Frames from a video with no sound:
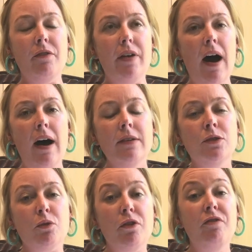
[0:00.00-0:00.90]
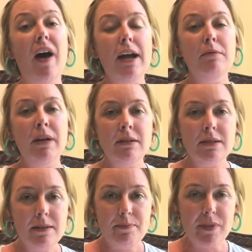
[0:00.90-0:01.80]
God's refinement
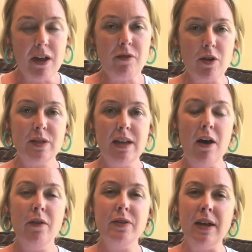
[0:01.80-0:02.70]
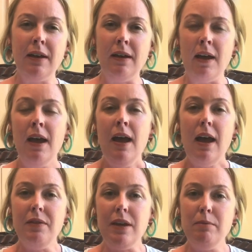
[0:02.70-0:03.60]
of ourselves and
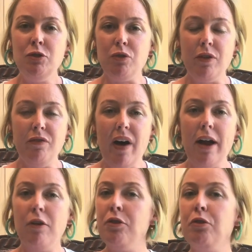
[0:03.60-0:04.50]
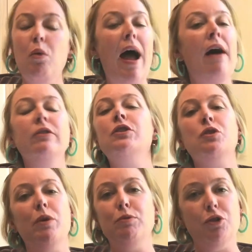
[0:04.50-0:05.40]
the imagery of fire throughout
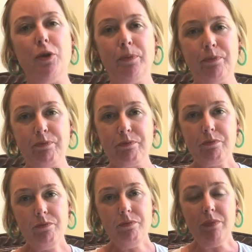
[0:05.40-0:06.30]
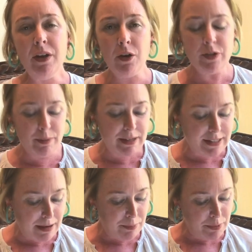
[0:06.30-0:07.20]
Scripture. Here are some
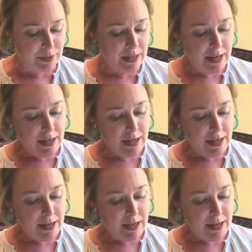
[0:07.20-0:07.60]
examples.